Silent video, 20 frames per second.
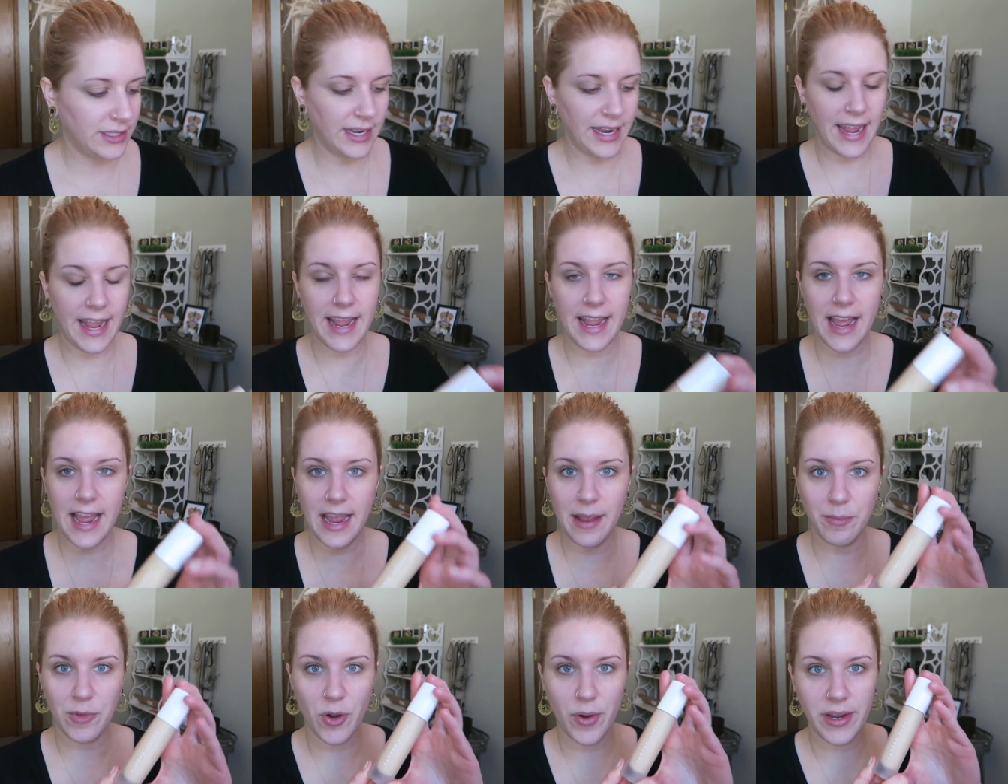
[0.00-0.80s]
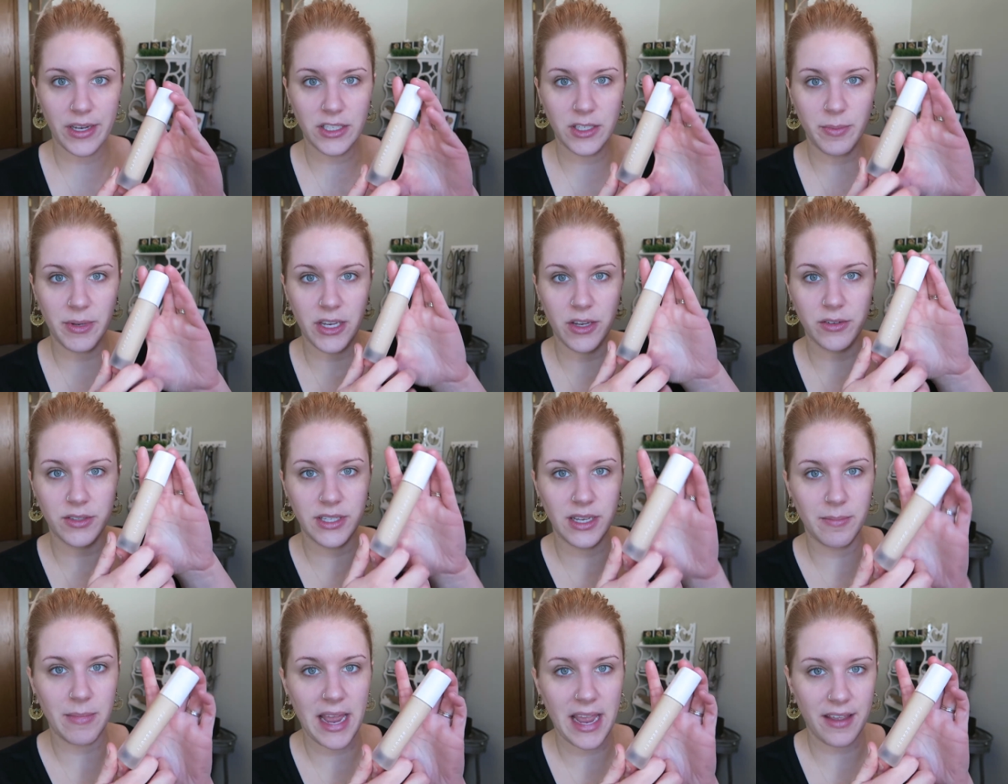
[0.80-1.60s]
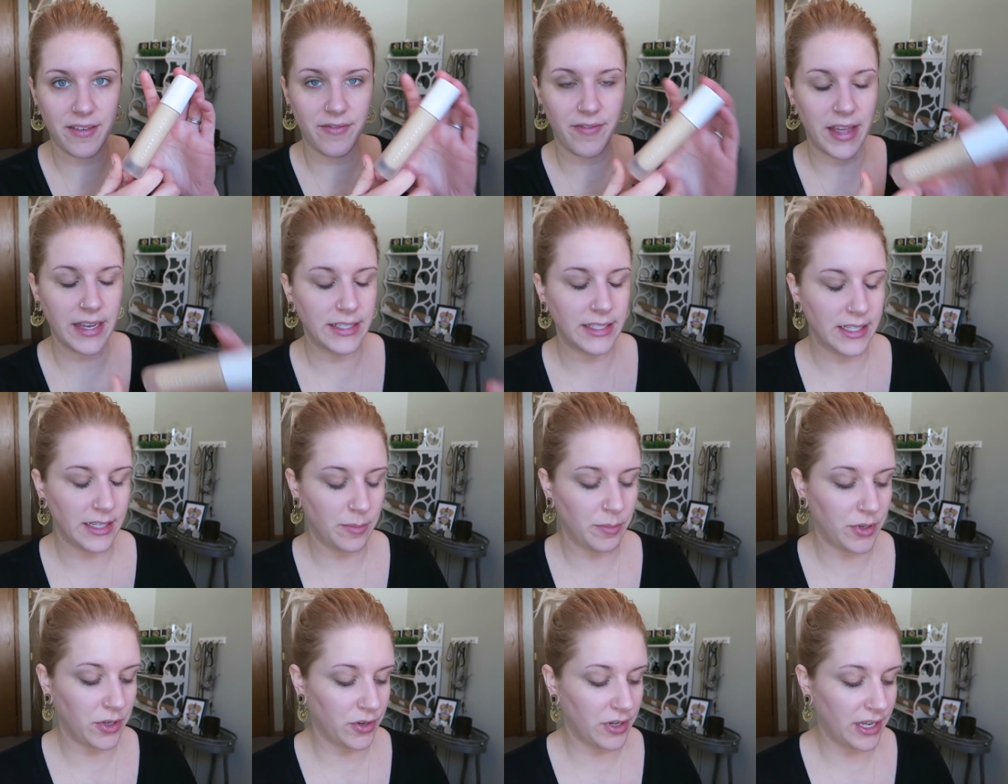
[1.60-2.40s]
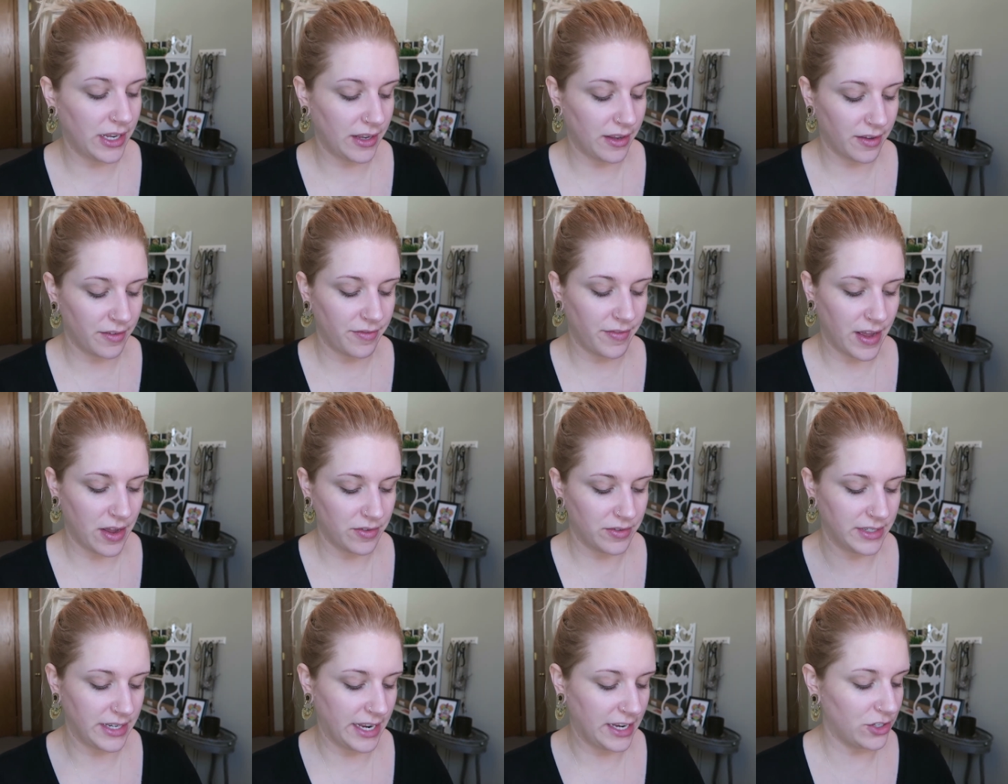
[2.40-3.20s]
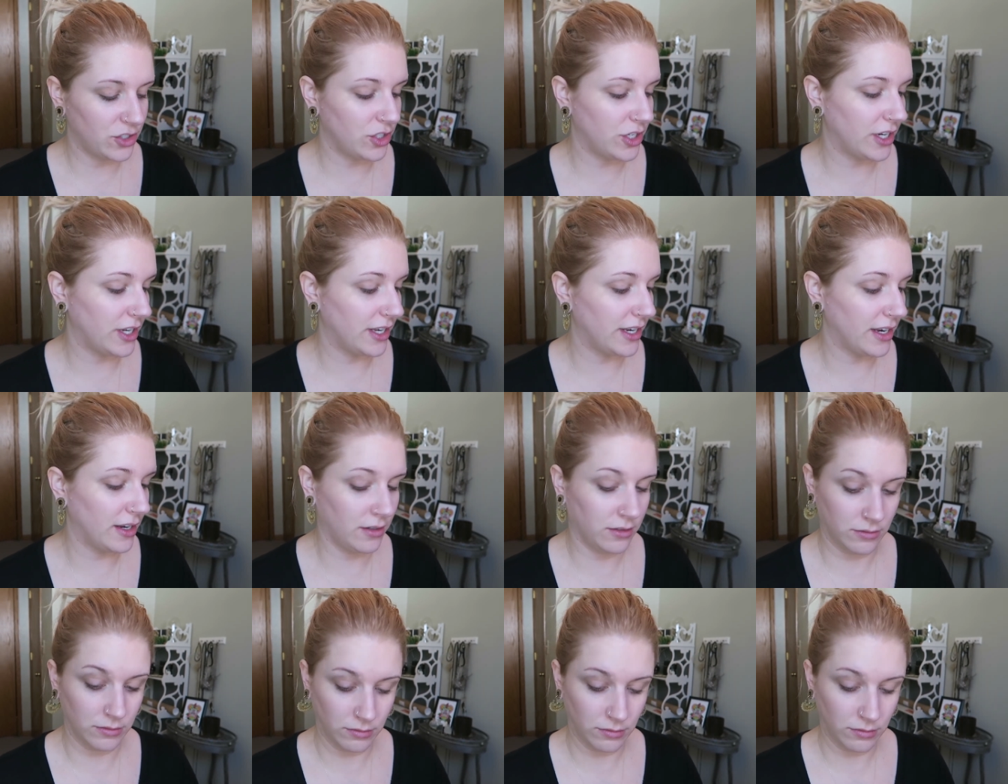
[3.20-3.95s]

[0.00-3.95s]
Today I'm going to be using my Fenty Beauty foundation.